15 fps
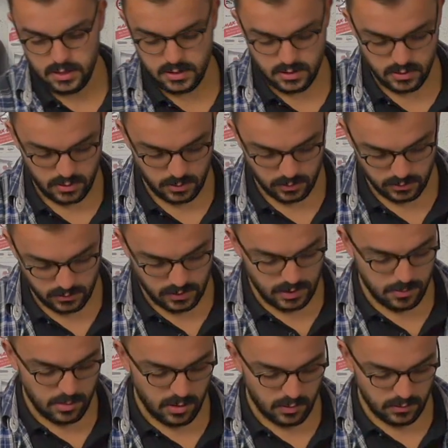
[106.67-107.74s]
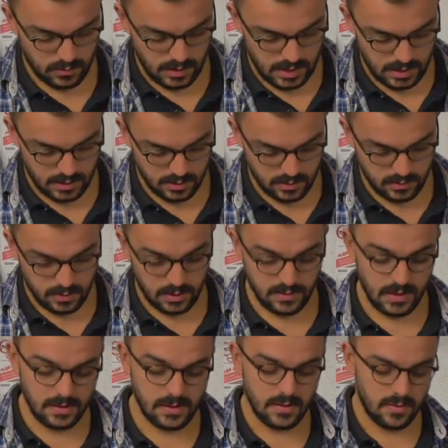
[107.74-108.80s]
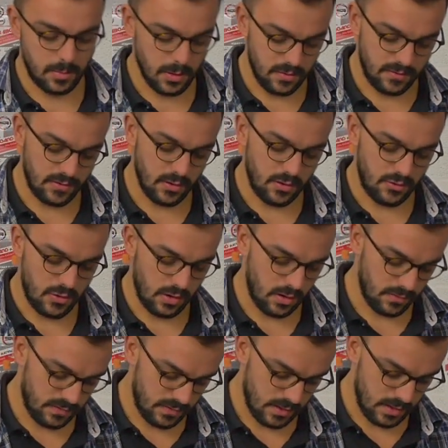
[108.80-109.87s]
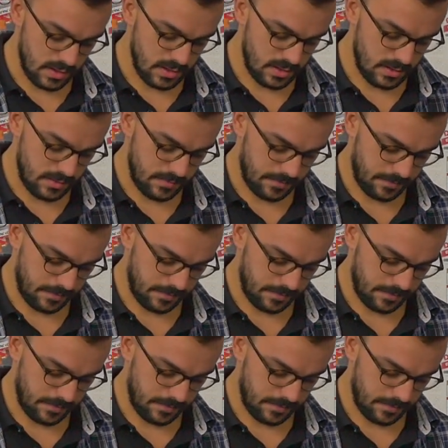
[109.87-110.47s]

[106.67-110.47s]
So you want to take your bolts, and it's easiest to put the front truck on first.